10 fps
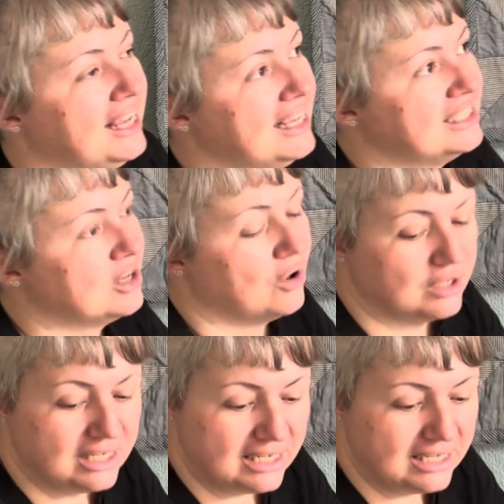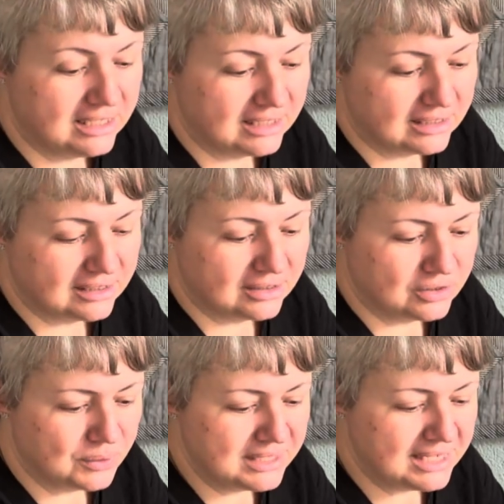is on the
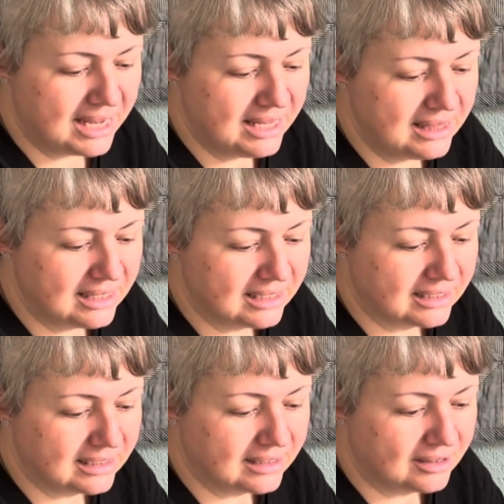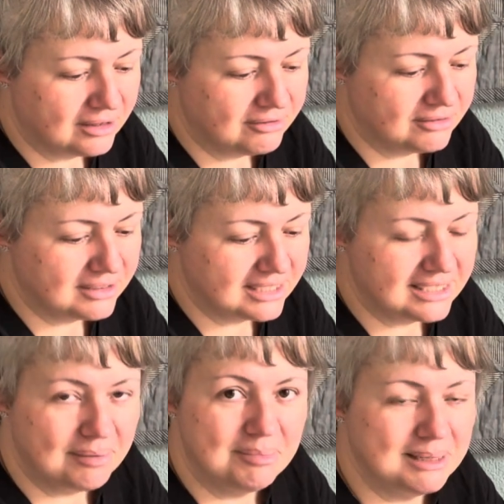28th of
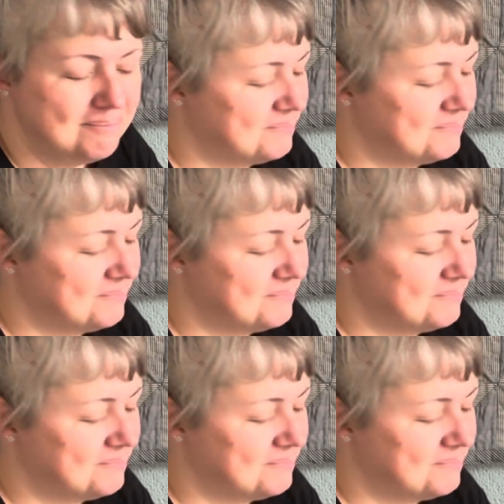December.